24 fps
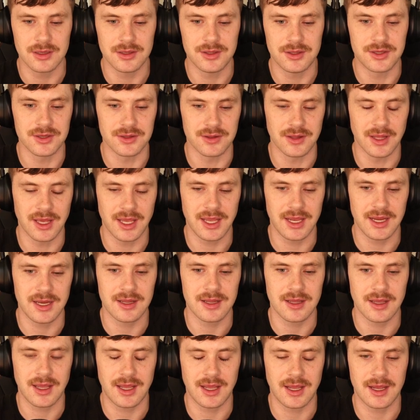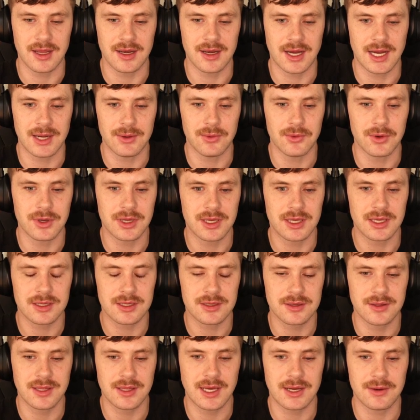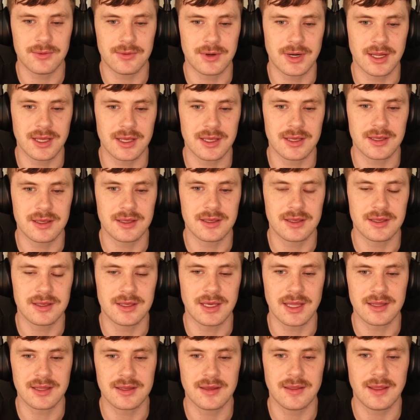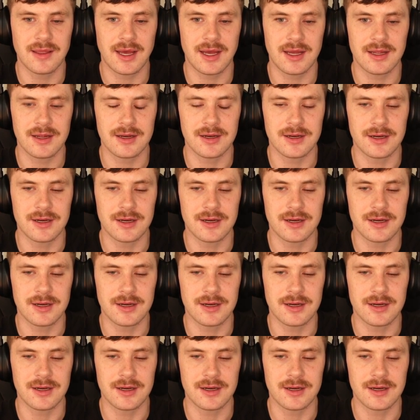delayed, and I will get to that when I get to that.